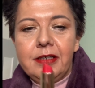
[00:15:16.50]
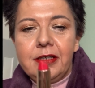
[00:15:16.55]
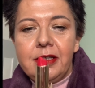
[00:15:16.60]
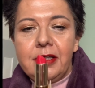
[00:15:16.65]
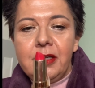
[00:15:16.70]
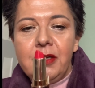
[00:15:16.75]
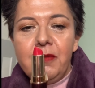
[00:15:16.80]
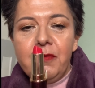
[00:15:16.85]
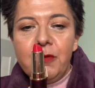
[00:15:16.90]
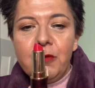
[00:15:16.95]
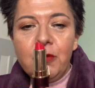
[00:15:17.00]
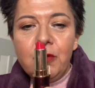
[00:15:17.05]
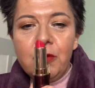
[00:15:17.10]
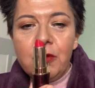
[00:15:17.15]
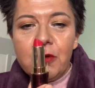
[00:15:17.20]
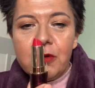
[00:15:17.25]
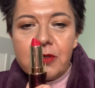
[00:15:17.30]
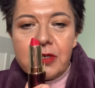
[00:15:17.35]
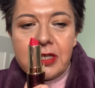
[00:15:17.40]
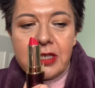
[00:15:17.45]
You've all
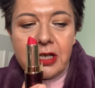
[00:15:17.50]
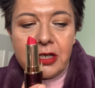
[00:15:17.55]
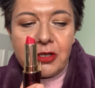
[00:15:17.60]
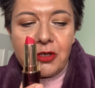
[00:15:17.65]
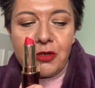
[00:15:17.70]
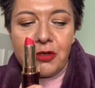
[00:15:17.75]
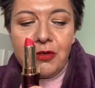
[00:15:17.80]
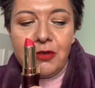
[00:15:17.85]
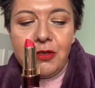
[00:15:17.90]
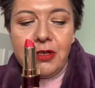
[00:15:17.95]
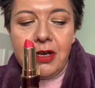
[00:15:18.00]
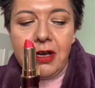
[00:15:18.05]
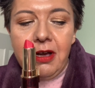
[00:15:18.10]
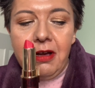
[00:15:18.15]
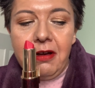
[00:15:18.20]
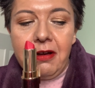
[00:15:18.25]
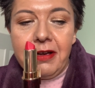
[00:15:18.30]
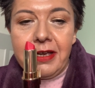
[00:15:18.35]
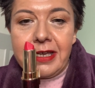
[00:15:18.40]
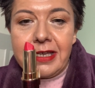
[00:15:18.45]
got such good
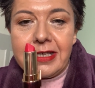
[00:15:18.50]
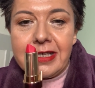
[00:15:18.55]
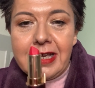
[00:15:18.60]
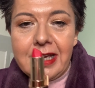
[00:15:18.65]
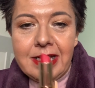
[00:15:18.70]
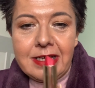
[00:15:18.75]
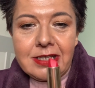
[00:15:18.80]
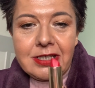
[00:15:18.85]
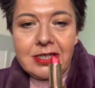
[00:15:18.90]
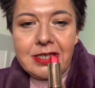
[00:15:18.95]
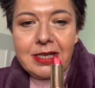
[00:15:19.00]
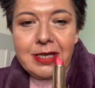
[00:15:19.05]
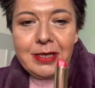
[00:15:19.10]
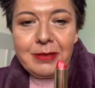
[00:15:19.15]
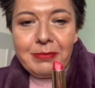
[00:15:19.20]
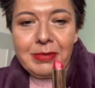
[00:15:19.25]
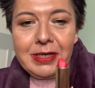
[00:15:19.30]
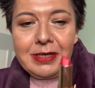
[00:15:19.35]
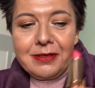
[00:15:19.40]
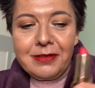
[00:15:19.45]
eyes, actually,
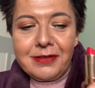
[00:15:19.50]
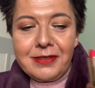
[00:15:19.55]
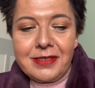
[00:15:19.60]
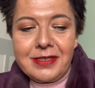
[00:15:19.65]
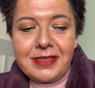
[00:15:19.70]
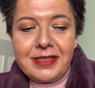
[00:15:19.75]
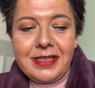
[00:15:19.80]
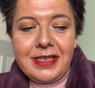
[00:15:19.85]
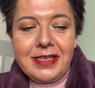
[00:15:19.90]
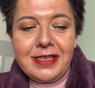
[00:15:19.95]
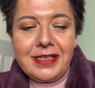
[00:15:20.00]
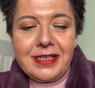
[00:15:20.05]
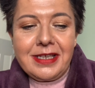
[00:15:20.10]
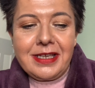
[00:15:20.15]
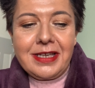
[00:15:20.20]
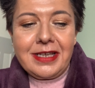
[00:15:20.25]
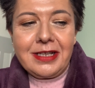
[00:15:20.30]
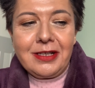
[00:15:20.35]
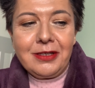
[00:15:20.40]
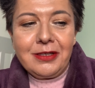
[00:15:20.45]
because this
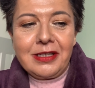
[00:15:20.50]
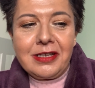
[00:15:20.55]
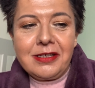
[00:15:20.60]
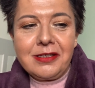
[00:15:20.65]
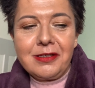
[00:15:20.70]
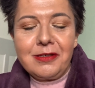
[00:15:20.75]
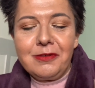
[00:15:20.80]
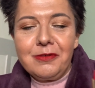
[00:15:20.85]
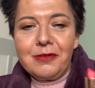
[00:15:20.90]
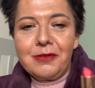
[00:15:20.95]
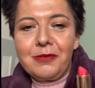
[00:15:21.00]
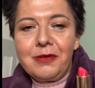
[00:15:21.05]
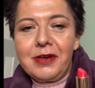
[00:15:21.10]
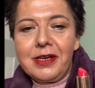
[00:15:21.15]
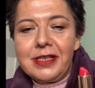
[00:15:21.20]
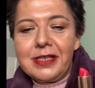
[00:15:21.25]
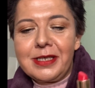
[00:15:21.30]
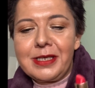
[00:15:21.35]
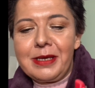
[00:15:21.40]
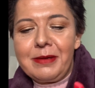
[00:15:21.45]
does look
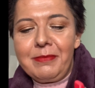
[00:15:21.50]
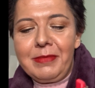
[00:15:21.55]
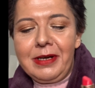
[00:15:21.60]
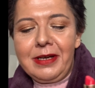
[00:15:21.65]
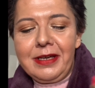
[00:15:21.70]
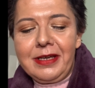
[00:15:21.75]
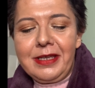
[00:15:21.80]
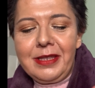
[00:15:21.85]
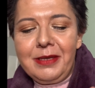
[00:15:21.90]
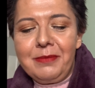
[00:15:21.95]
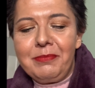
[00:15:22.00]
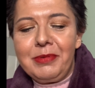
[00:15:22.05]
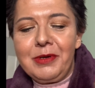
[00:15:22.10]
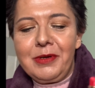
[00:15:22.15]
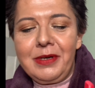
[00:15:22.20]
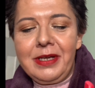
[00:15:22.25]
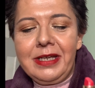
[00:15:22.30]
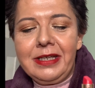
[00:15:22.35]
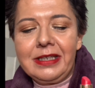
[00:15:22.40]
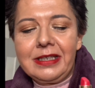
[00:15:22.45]
quite similar in the
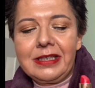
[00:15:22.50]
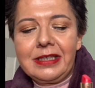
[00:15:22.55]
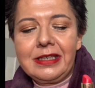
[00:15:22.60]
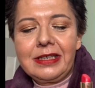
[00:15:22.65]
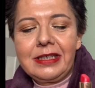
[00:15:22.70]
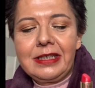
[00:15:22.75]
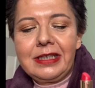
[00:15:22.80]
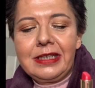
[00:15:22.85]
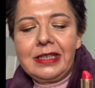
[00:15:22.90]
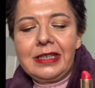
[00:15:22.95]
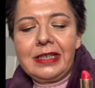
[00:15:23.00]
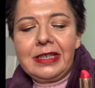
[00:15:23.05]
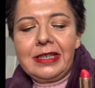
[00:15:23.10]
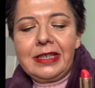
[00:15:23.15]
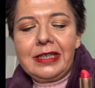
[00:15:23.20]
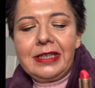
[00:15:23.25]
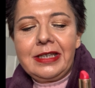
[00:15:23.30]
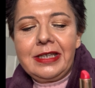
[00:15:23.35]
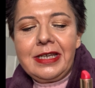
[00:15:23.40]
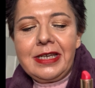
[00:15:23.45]
bullet.
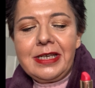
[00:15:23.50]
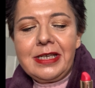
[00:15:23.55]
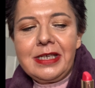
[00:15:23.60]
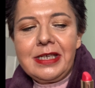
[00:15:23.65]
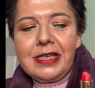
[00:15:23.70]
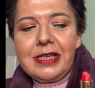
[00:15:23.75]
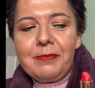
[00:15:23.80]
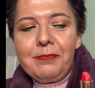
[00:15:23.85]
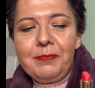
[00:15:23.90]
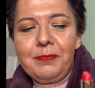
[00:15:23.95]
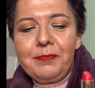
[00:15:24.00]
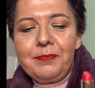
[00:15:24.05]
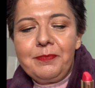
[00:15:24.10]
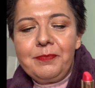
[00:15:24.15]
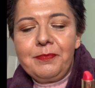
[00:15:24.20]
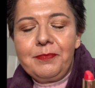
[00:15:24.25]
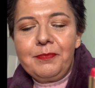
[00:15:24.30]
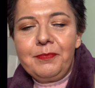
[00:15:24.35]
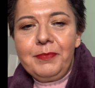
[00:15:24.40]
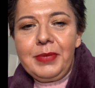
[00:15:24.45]
There's
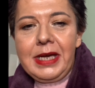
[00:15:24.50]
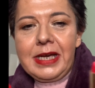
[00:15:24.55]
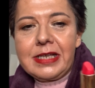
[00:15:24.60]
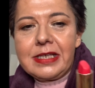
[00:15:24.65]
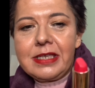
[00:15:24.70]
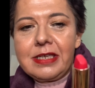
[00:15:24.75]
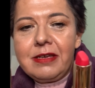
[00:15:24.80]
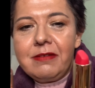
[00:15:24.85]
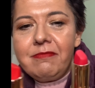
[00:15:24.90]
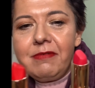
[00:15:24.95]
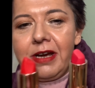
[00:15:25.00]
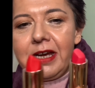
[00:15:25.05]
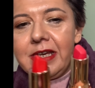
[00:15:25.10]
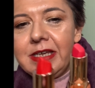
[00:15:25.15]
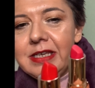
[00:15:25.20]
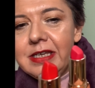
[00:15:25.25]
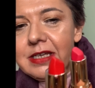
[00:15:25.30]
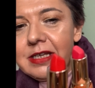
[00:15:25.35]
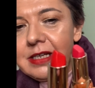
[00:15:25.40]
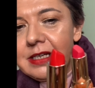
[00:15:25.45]
Patsy
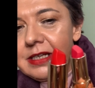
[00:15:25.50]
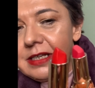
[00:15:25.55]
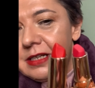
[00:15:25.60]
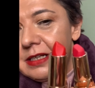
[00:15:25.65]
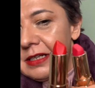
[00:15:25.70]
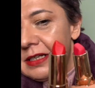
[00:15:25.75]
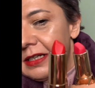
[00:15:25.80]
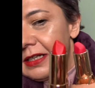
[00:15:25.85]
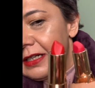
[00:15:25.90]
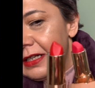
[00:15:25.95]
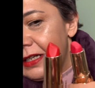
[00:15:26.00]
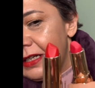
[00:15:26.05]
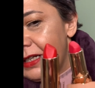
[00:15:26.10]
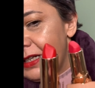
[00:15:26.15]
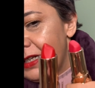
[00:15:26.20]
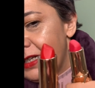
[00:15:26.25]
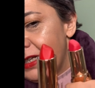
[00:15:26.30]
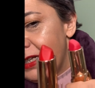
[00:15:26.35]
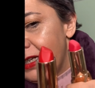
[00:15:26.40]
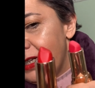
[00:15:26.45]
Red,
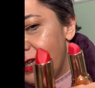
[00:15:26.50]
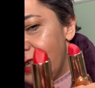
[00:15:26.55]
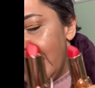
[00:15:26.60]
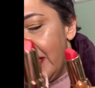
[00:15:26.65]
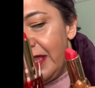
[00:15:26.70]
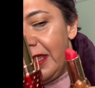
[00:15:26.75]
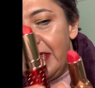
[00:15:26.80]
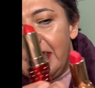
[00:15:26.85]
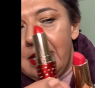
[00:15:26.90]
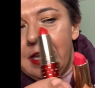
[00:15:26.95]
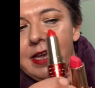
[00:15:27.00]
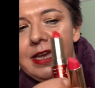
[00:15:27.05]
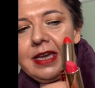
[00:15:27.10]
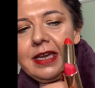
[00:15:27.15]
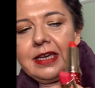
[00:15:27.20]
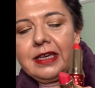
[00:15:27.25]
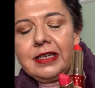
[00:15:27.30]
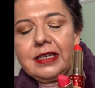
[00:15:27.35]
and there